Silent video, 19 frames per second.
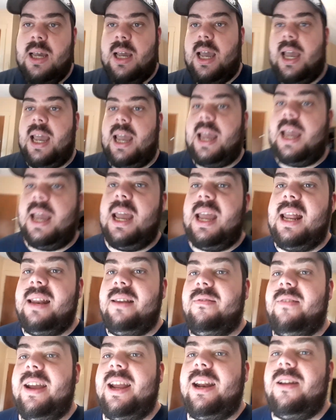And
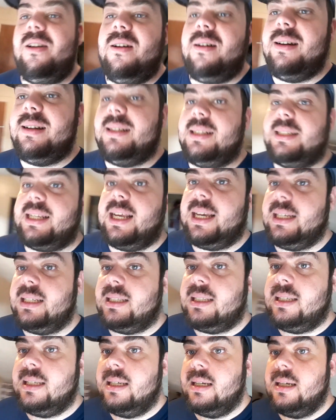Randy Orton
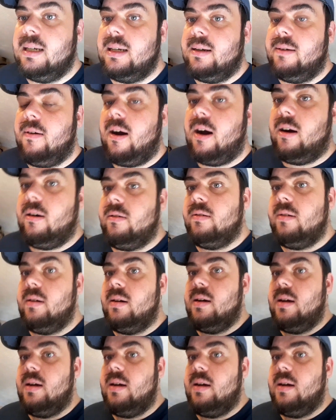says, well,